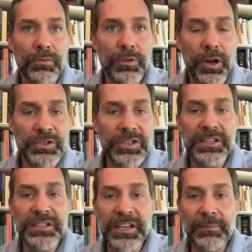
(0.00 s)
launching
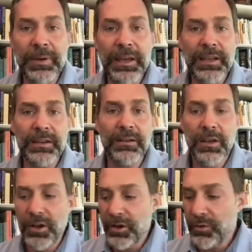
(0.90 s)
this campaign,
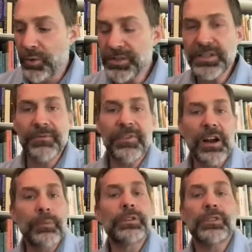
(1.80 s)
what's an
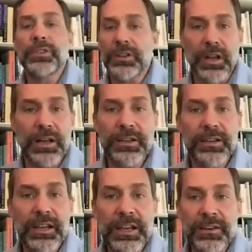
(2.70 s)
environment look like
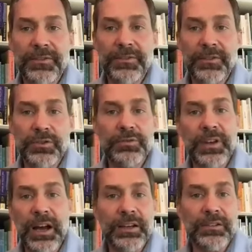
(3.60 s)
if you've
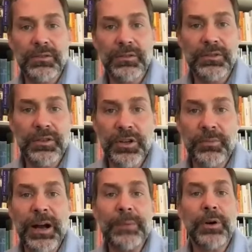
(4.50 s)
got you know
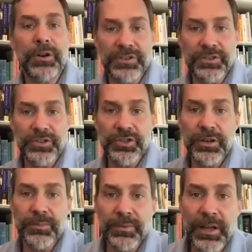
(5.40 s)

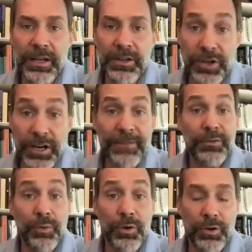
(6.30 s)
bipartisanship and you're going to have
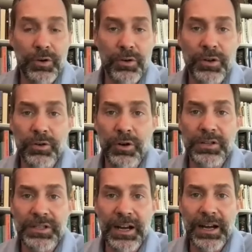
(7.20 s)
to work you know
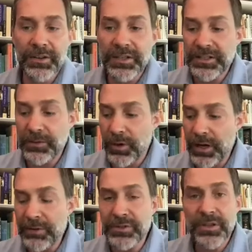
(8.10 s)
across the aisle? And he said, well,
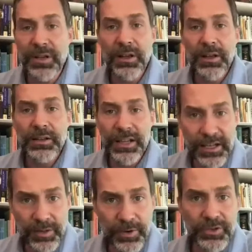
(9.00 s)
I was
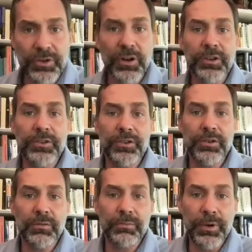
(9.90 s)
land commissioner
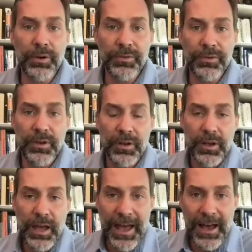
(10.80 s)
under both
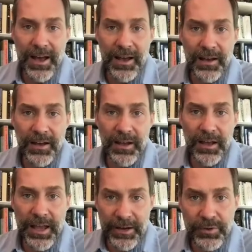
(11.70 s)
uh,
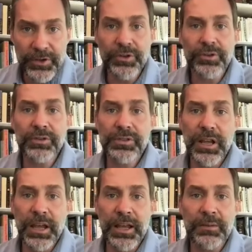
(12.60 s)
Ann Richards
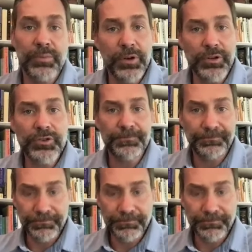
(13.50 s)
and Bush.